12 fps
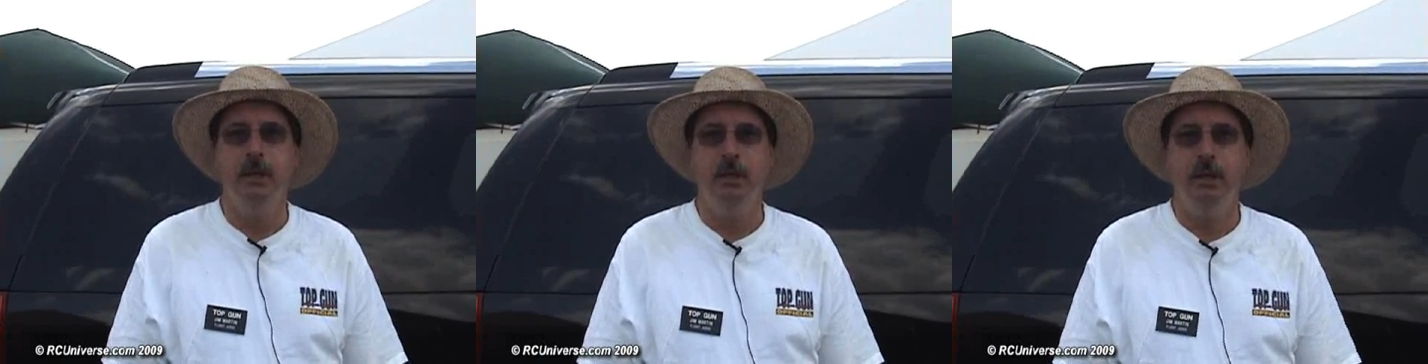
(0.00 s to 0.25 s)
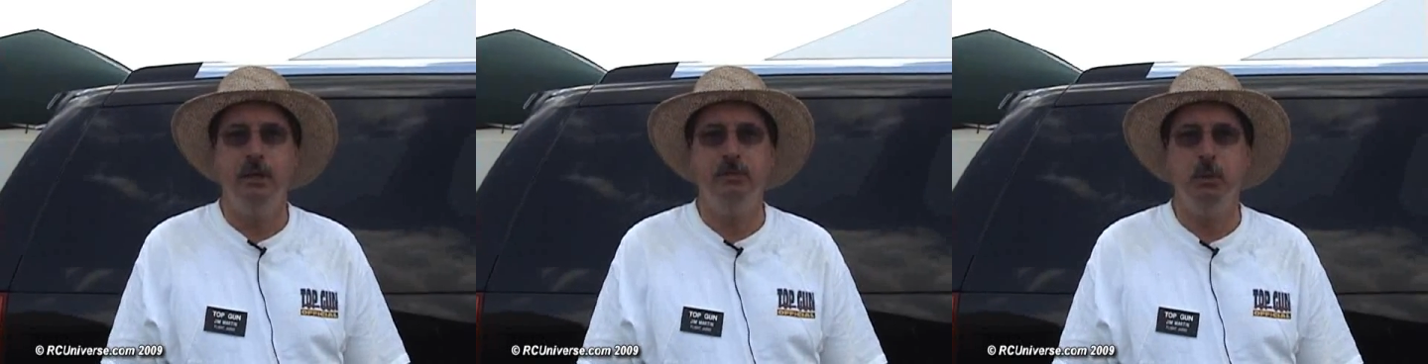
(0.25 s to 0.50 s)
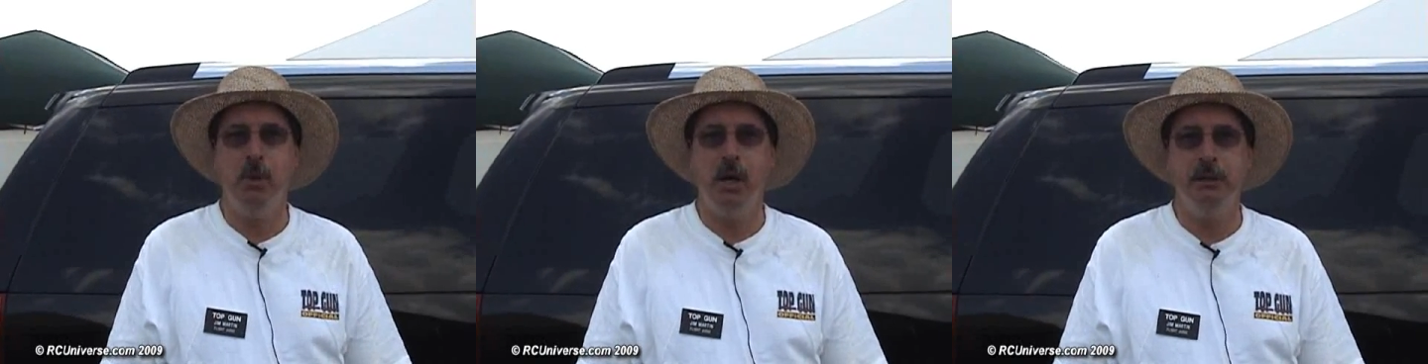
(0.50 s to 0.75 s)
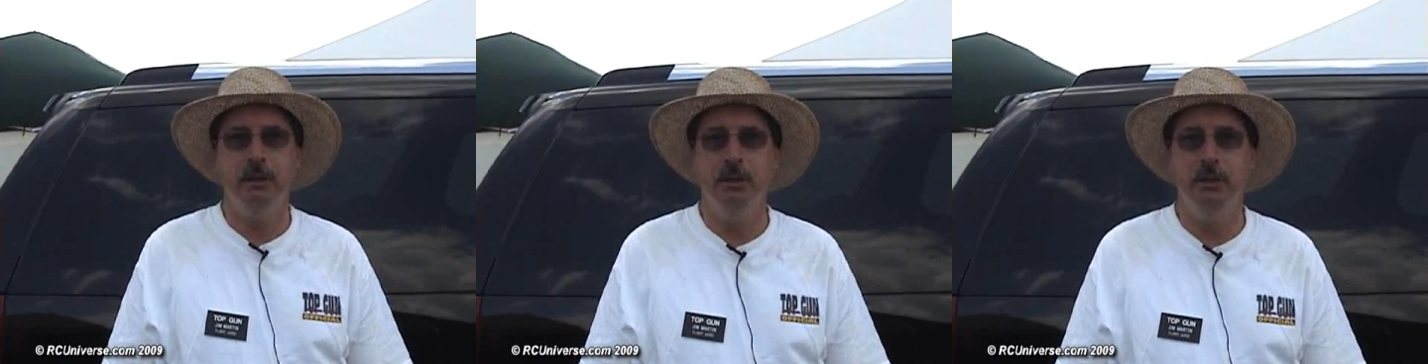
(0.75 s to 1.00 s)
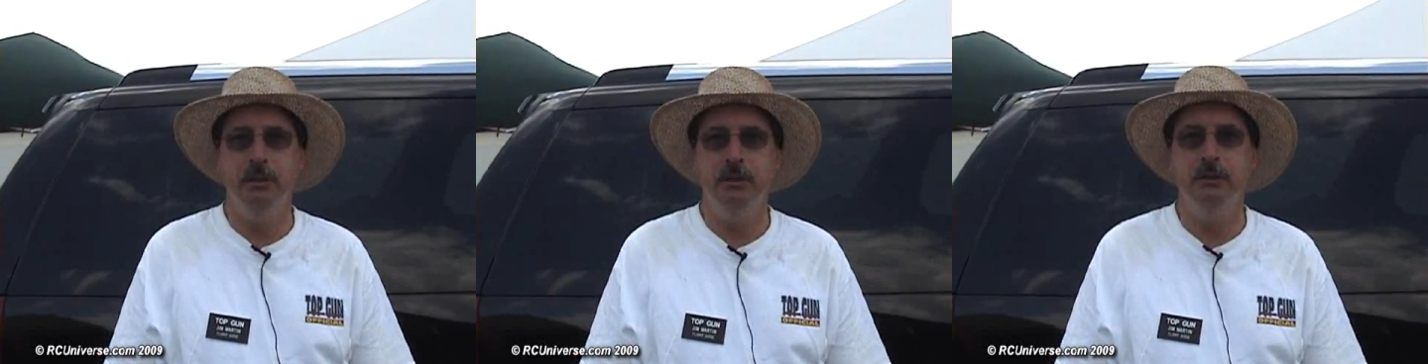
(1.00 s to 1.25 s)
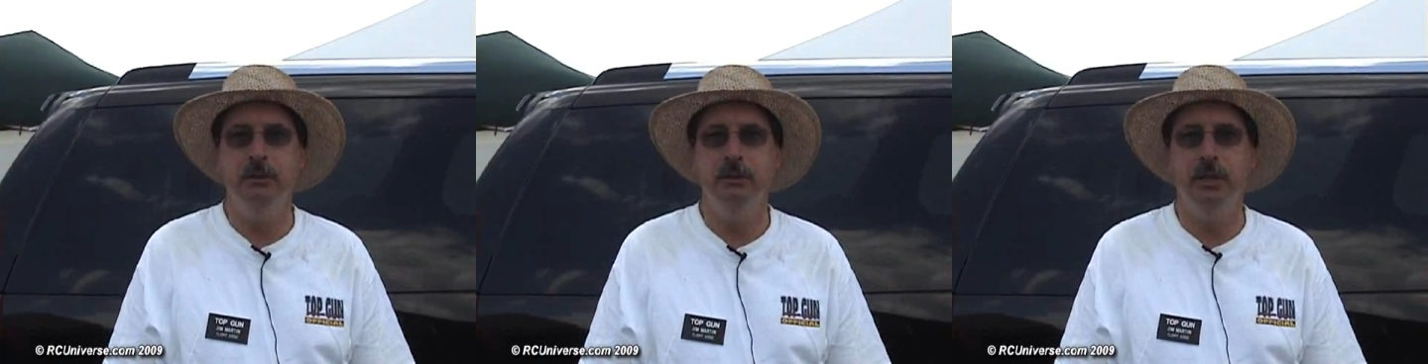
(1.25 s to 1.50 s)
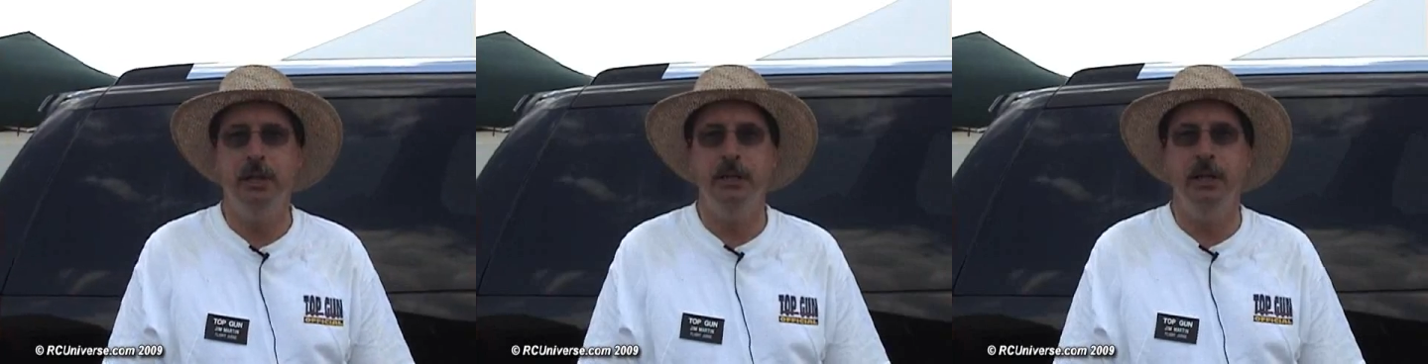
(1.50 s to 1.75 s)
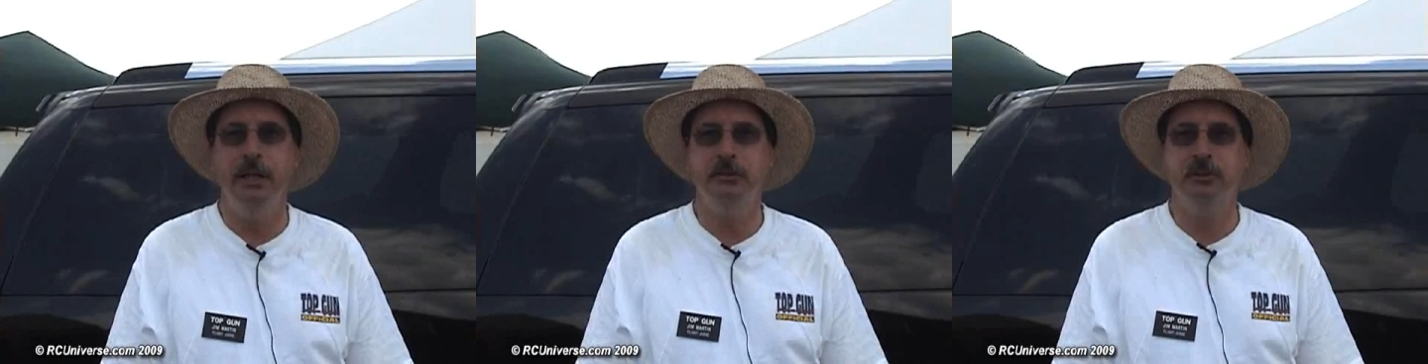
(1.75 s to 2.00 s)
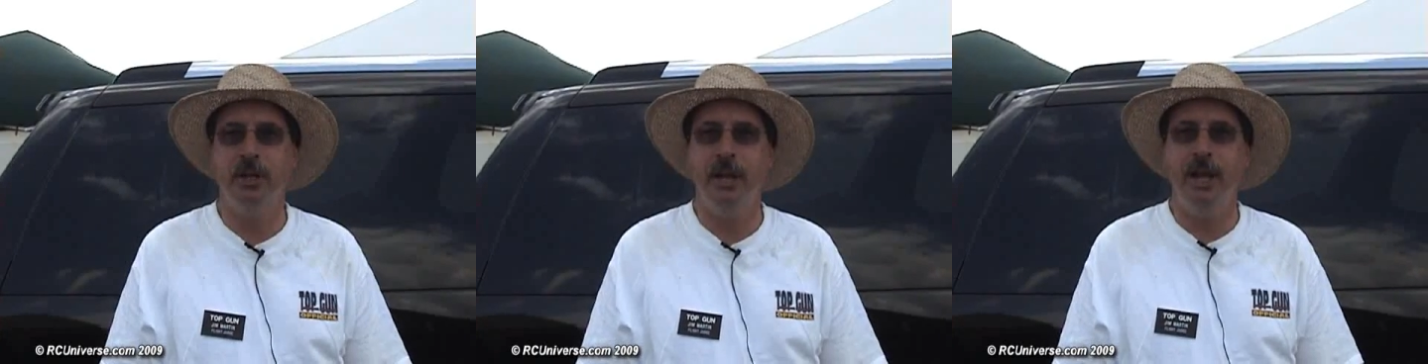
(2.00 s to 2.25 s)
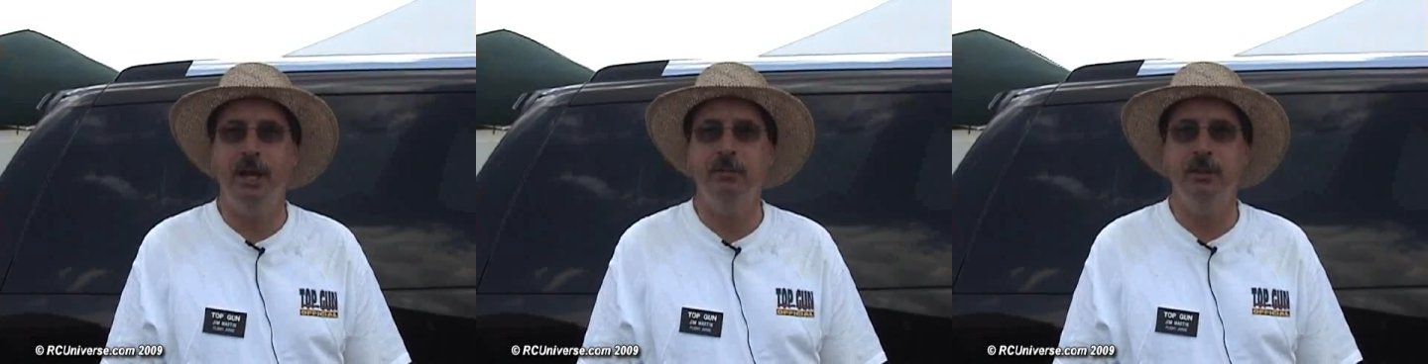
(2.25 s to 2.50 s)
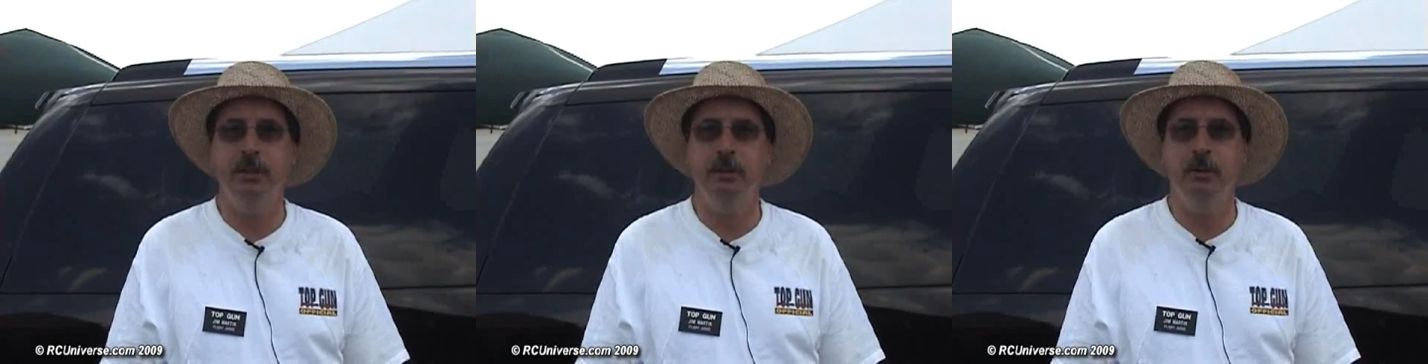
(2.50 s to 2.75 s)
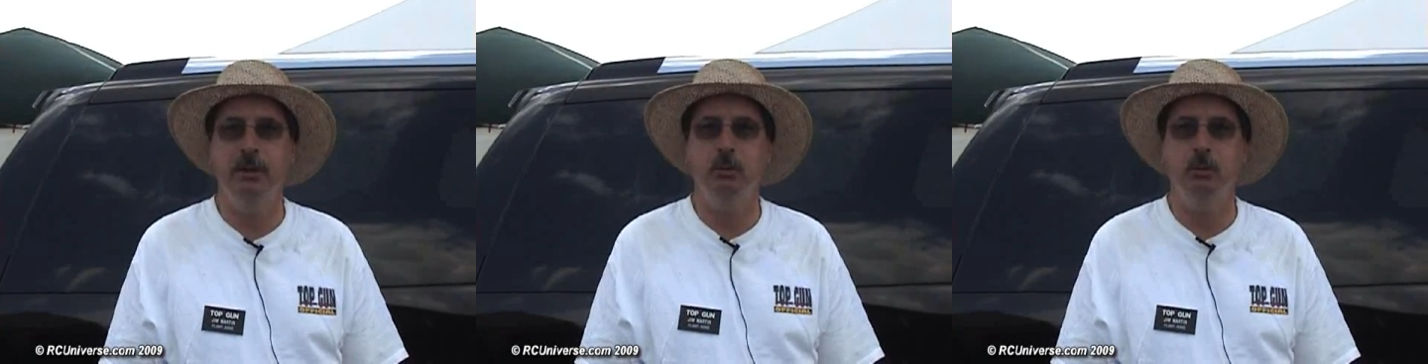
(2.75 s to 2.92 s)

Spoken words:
If the modeler elects to have the